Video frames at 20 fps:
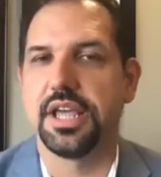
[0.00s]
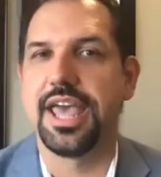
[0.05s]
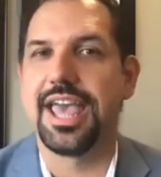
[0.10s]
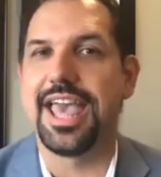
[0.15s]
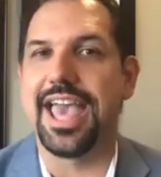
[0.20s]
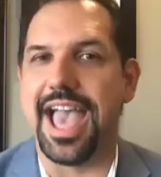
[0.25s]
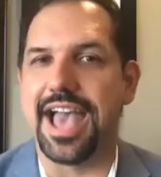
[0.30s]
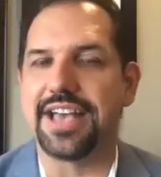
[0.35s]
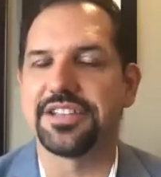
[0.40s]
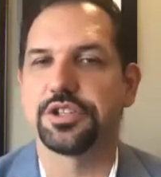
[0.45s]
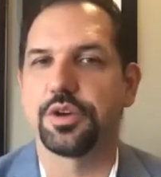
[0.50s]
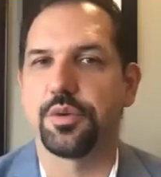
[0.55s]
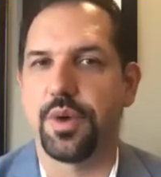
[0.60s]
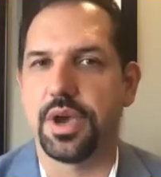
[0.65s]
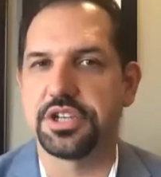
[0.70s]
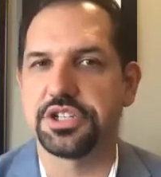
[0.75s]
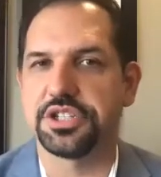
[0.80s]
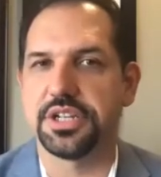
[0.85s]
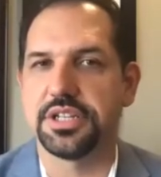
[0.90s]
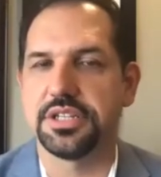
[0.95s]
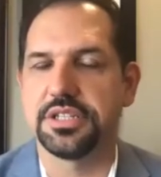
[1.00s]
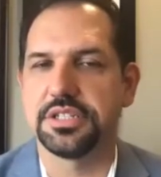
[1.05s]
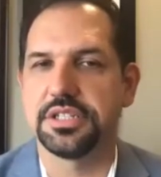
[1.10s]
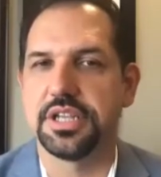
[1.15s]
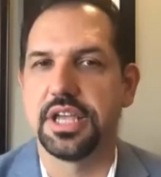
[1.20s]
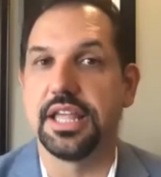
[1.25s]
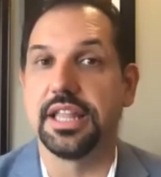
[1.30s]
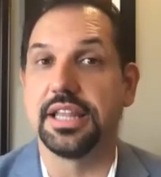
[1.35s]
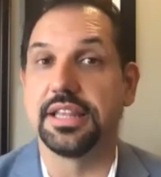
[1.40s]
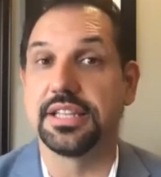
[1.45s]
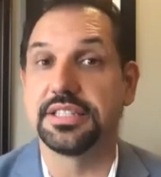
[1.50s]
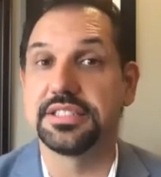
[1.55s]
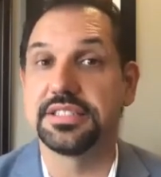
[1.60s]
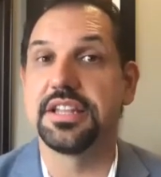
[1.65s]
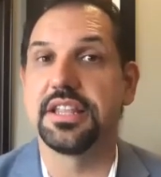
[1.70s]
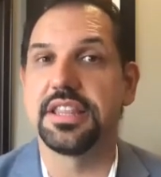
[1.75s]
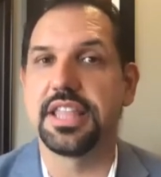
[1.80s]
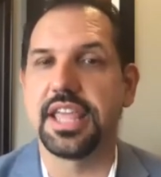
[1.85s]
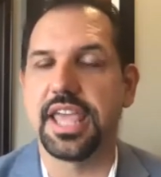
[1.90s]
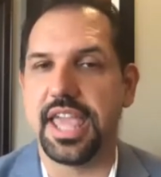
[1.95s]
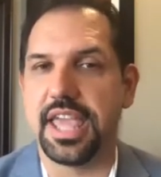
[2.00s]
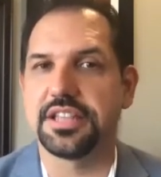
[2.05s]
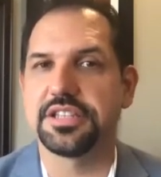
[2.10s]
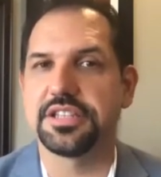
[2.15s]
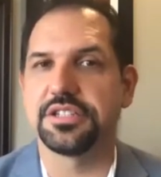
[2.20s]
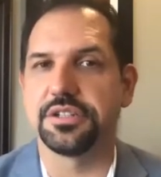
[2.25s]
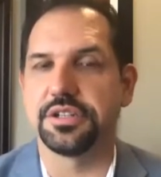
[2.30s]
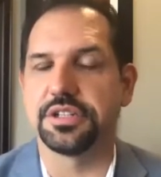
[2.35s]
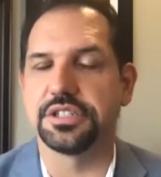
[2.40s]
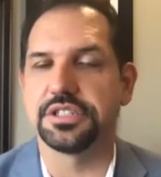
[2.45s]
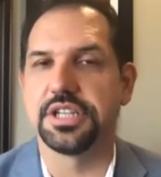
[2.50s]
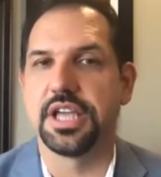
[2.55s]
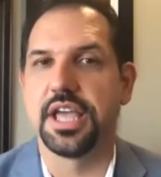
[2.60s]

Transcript: ask questions, listen to the answers,